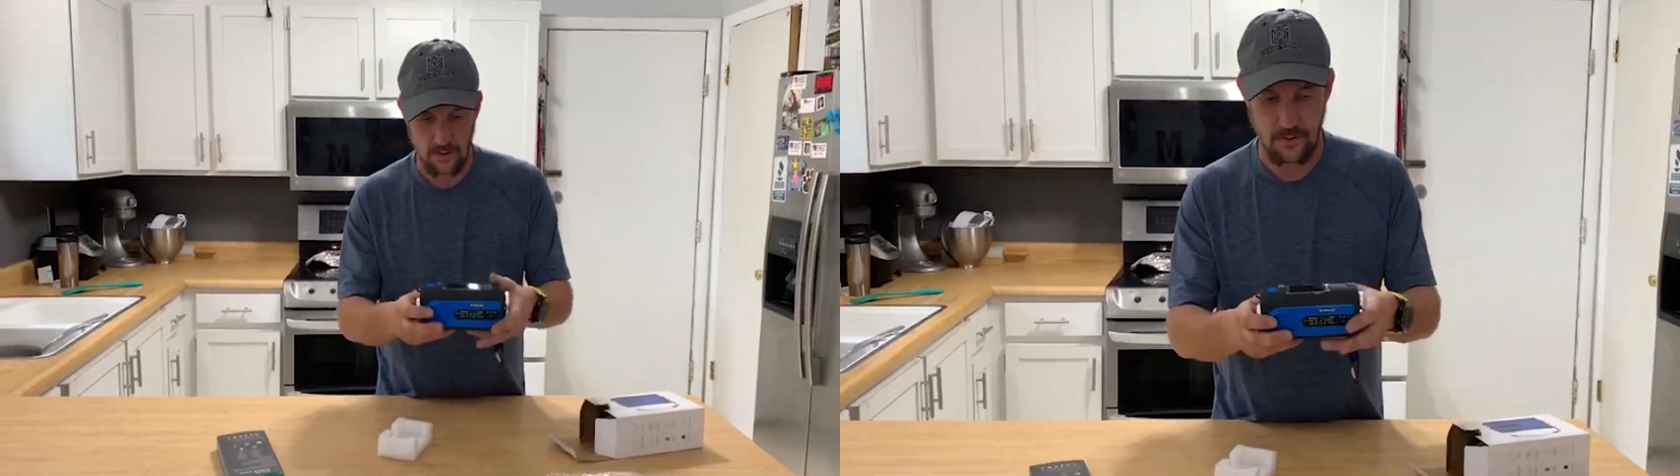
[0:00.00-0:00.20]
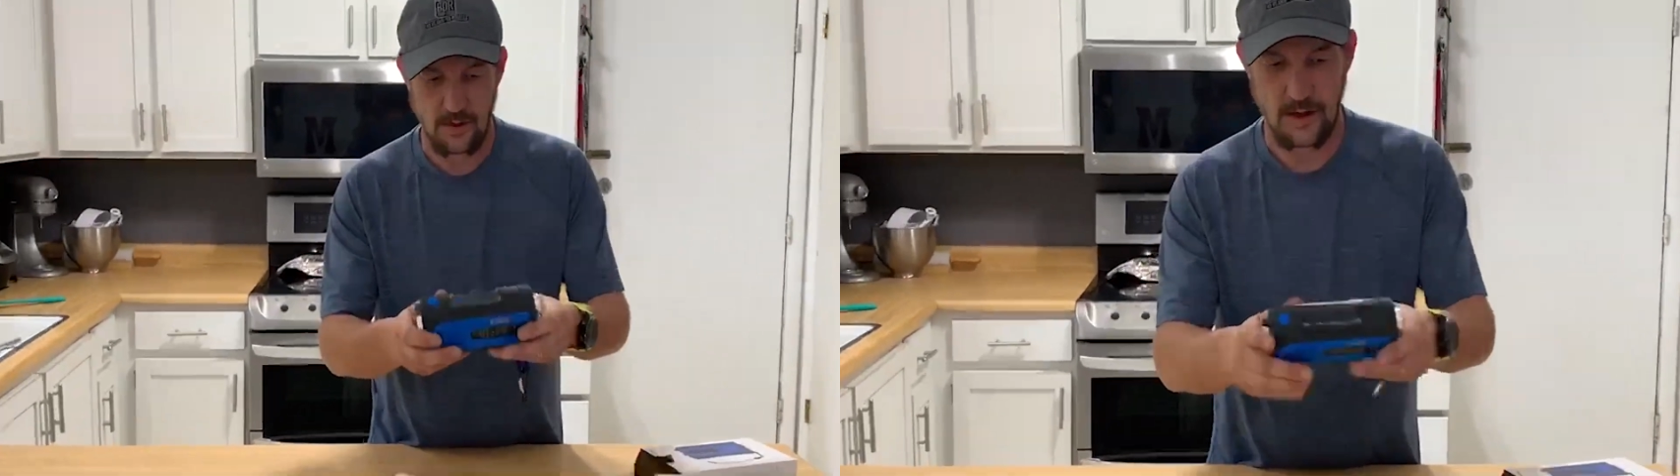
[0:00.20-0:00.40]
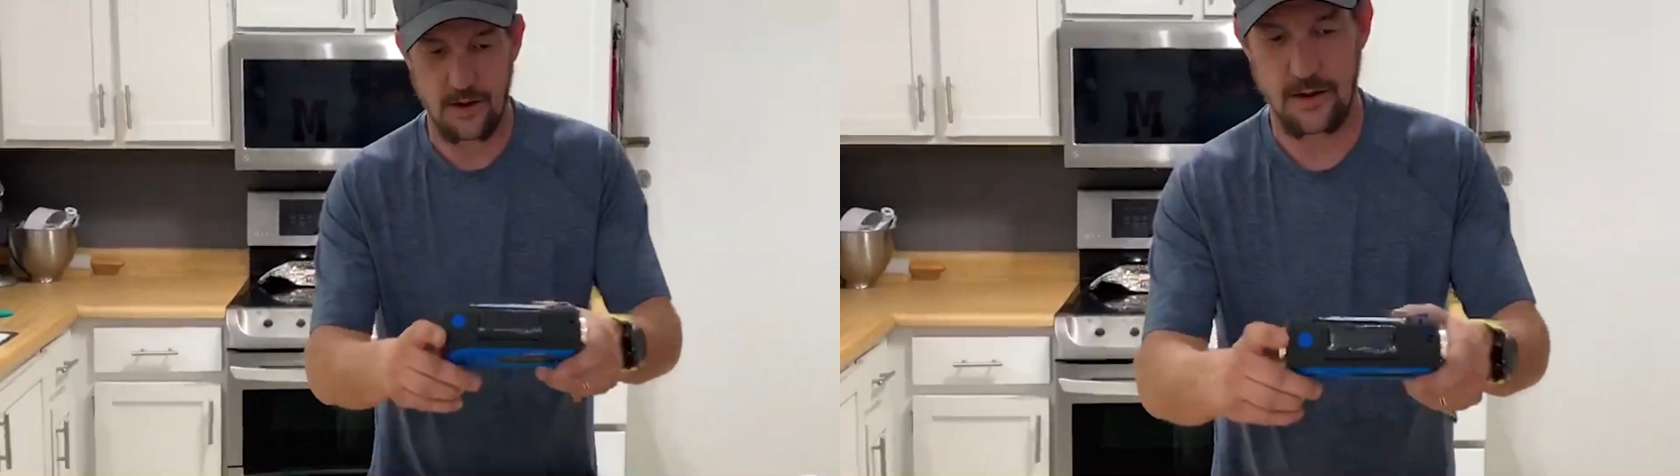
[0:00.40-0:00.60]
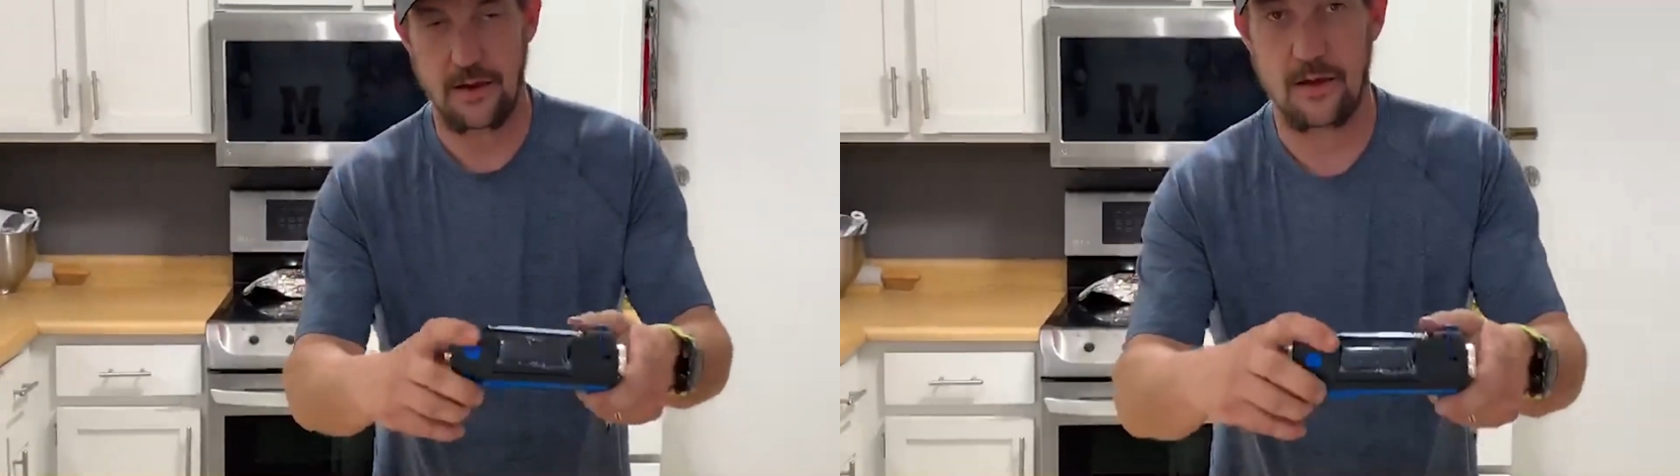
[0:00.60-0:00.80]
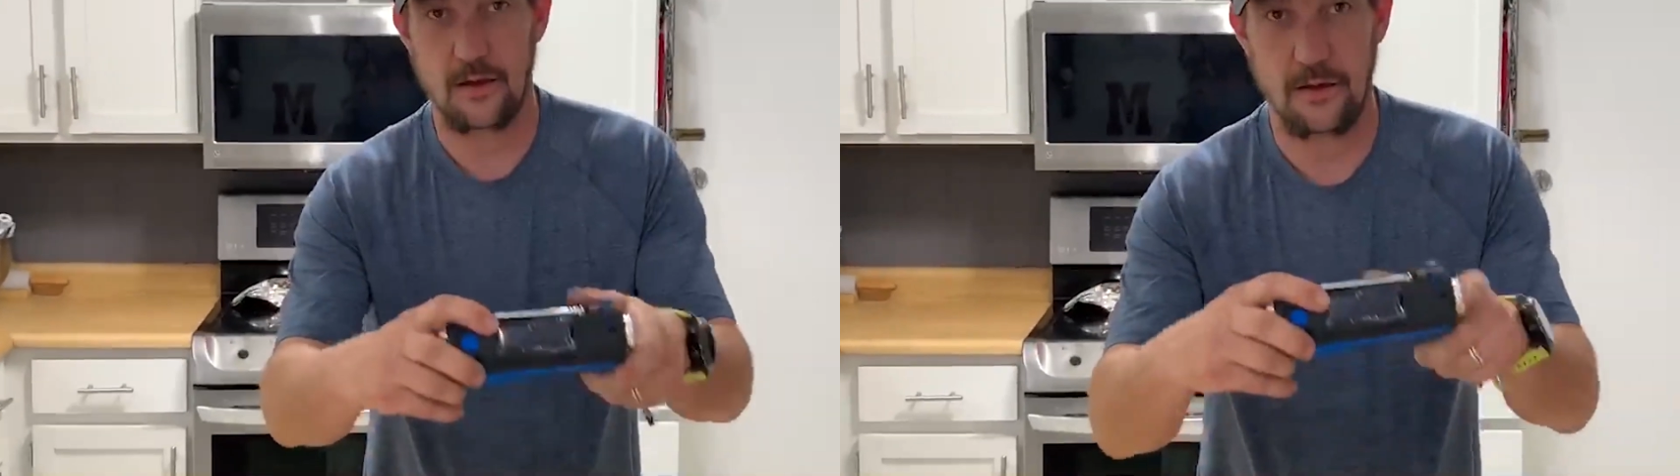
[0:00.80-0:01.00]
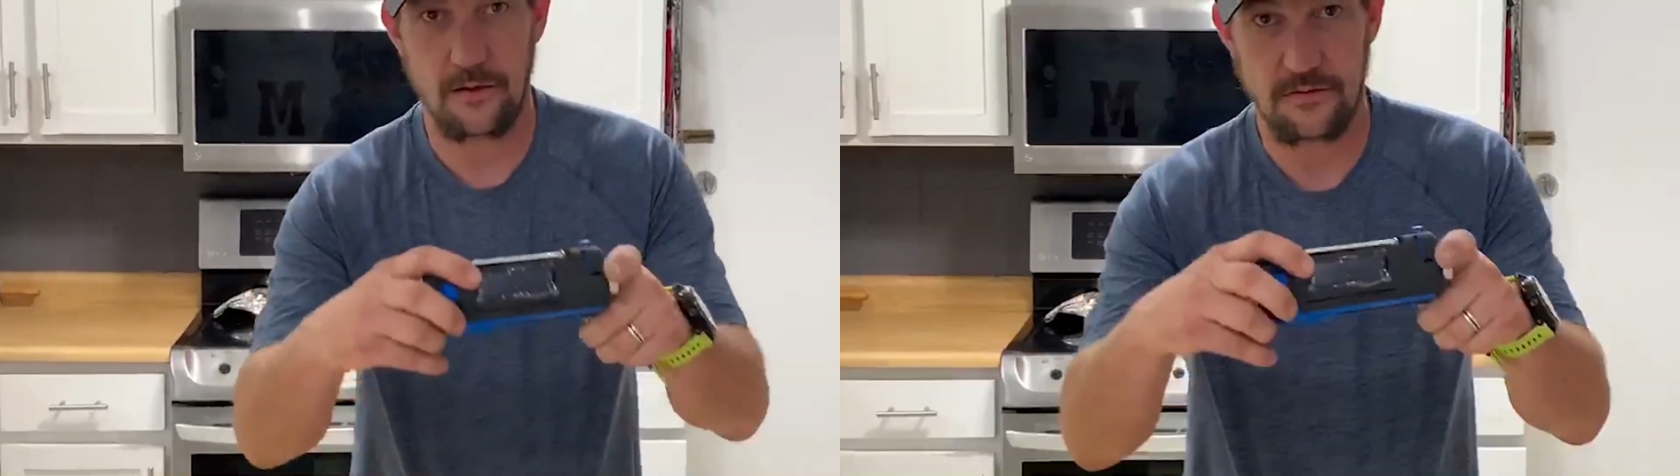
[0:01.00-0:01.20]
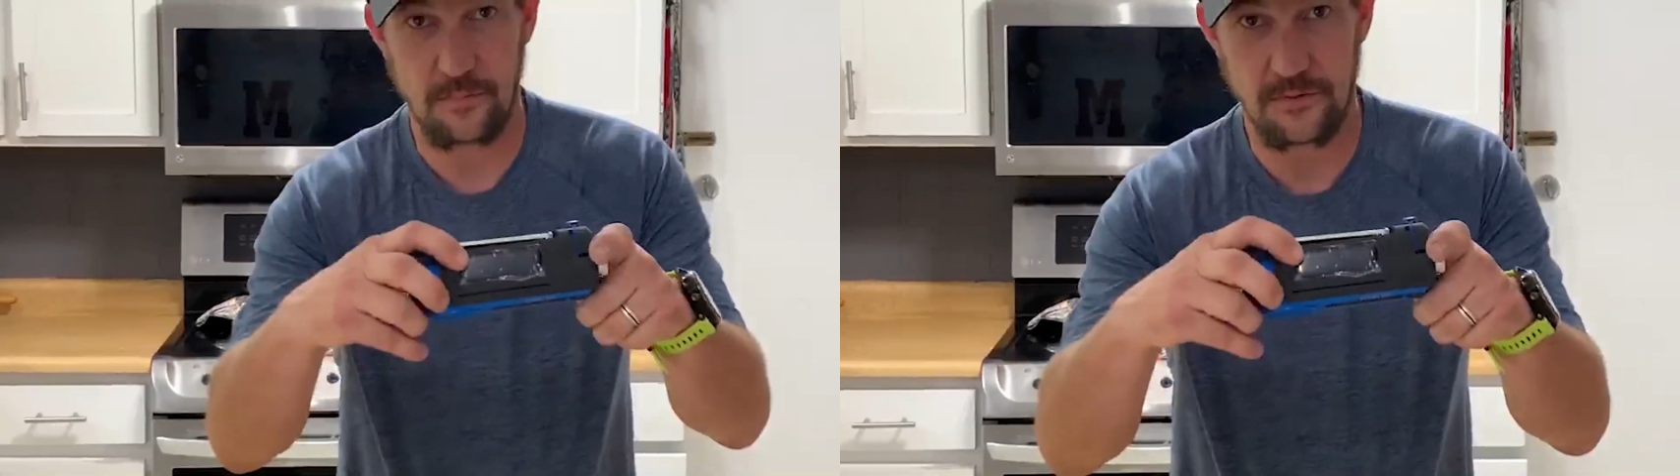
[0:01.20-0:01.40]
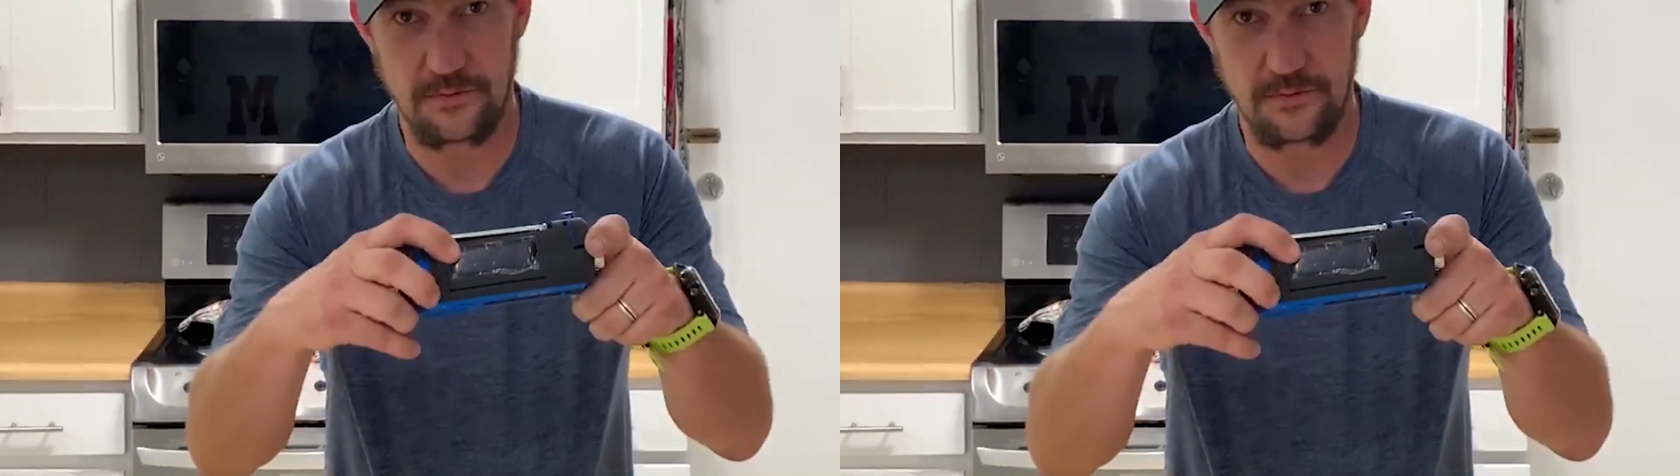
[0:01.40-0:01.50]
that is supposed